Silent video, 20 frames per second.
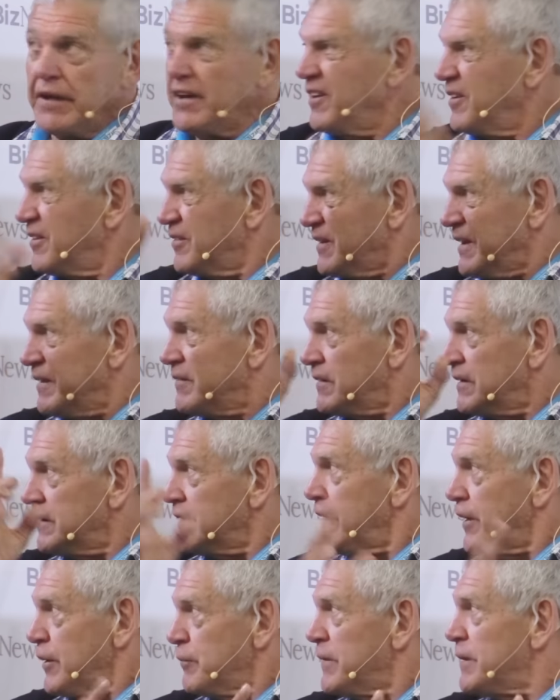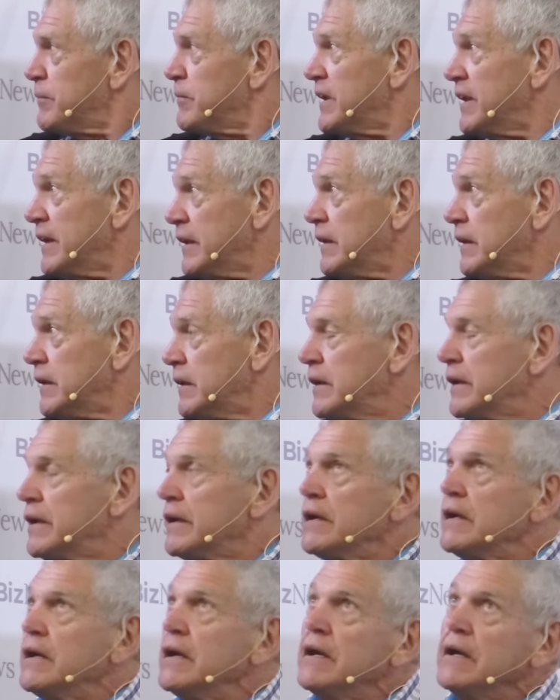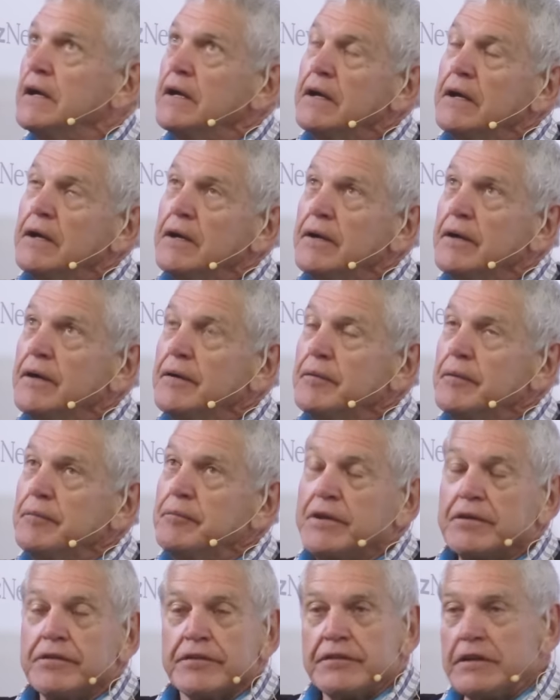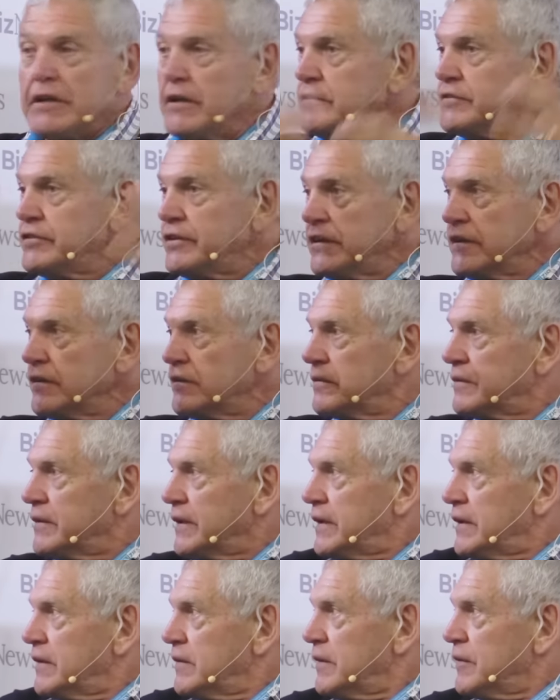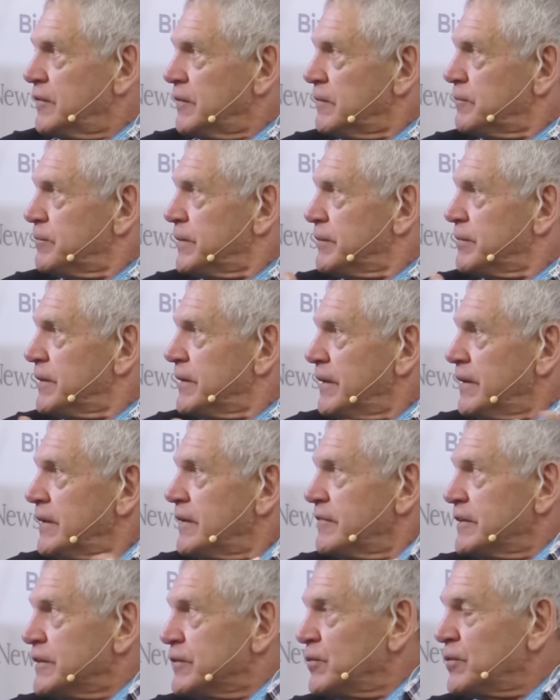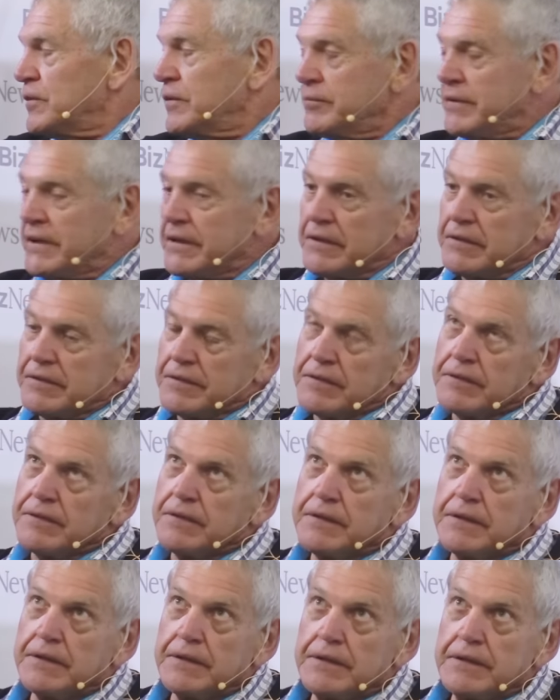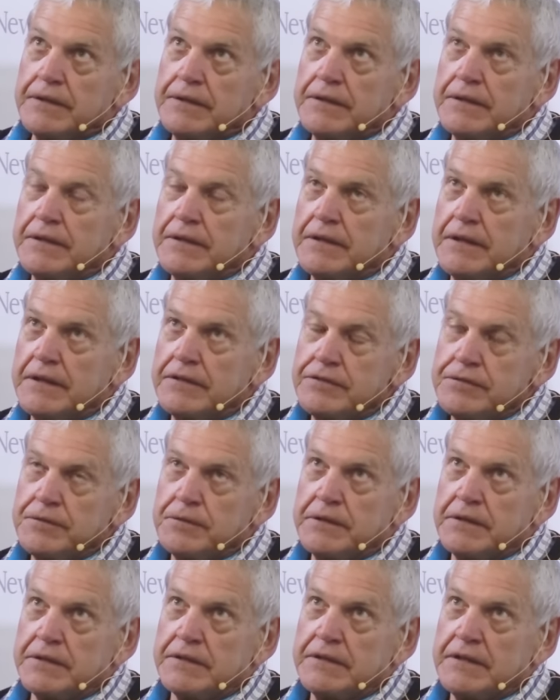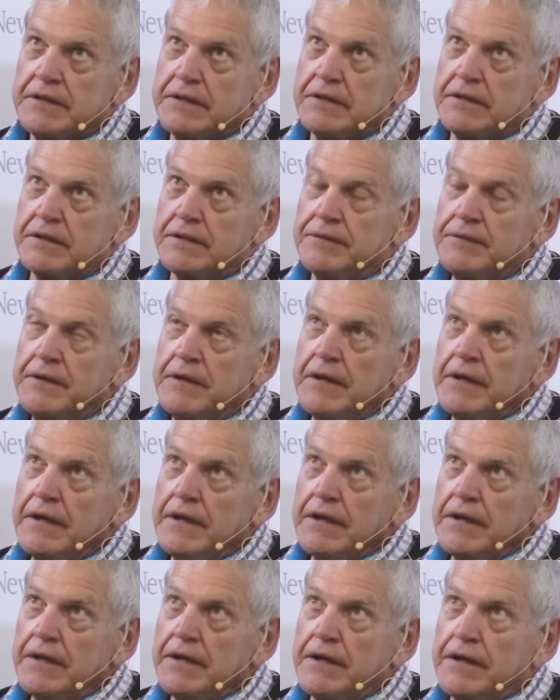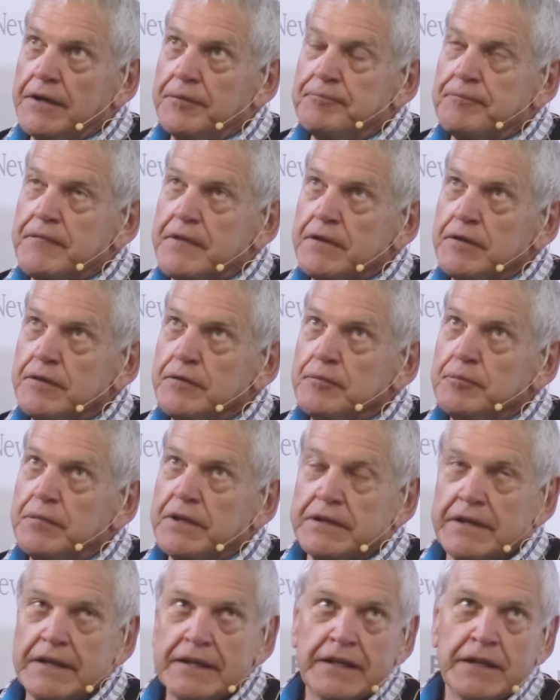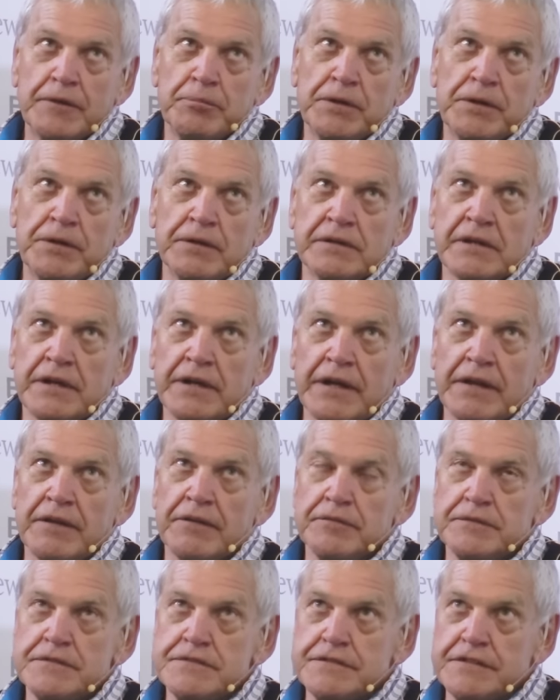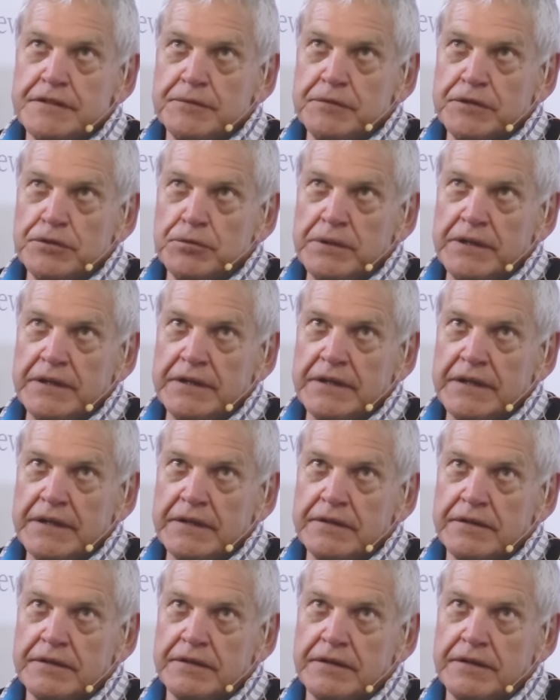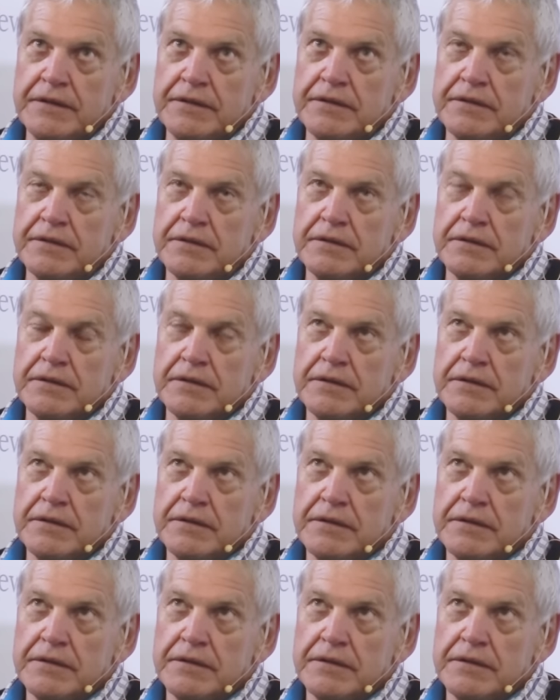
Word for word: I don't know if you even can remember that. Because load shedding today, you know, people don't even talk about it. Uh, that's so irritating. Um, but that happened on the 9th of December 2019.